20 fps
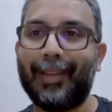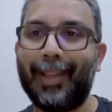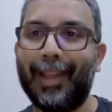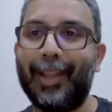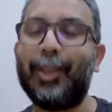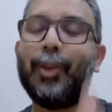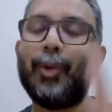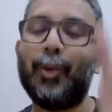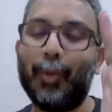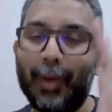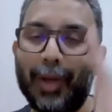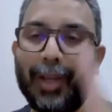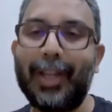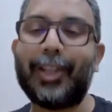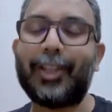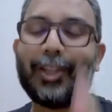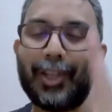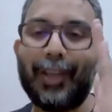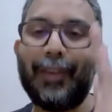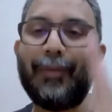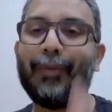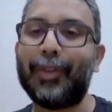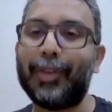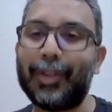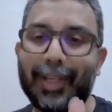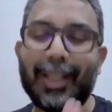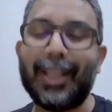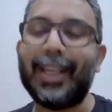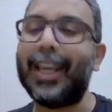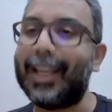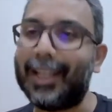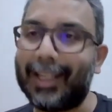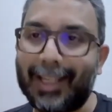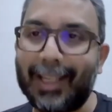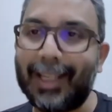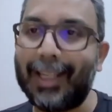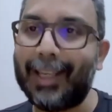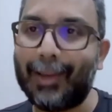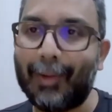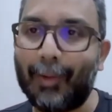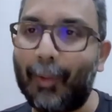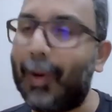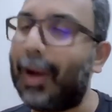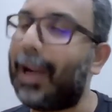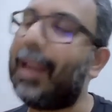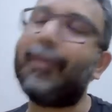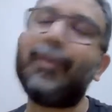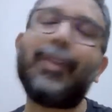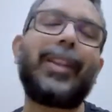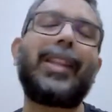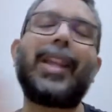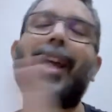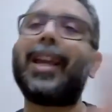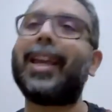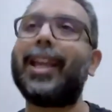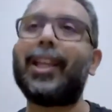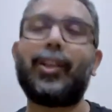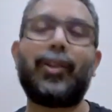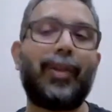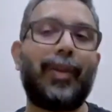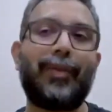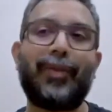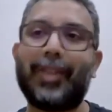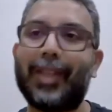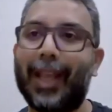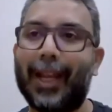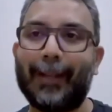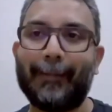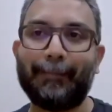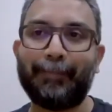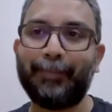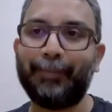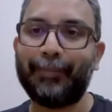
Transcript: And you will achieve your TAT, whatever target you have set